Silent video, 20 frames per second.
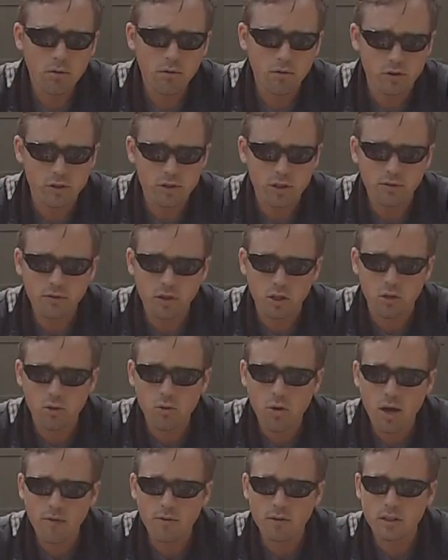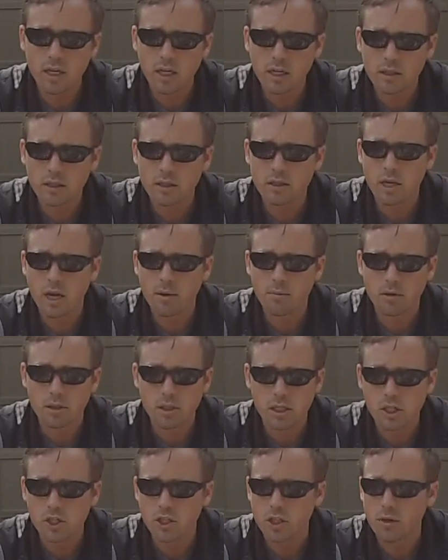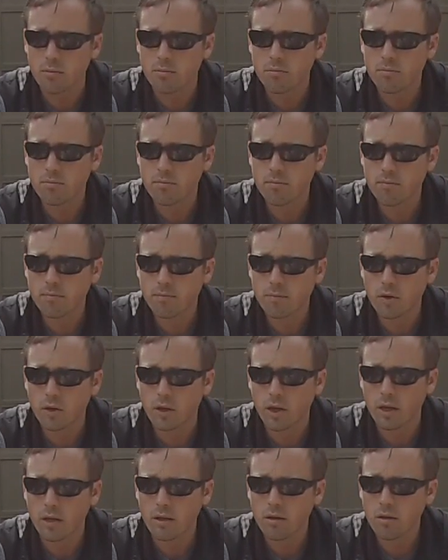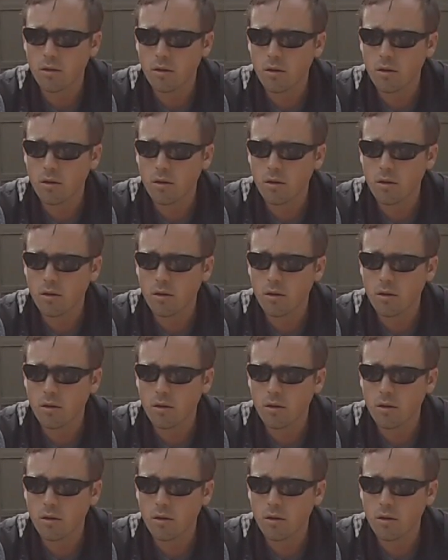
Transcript: for stuff that you haven't taken the time to teach them. Okay?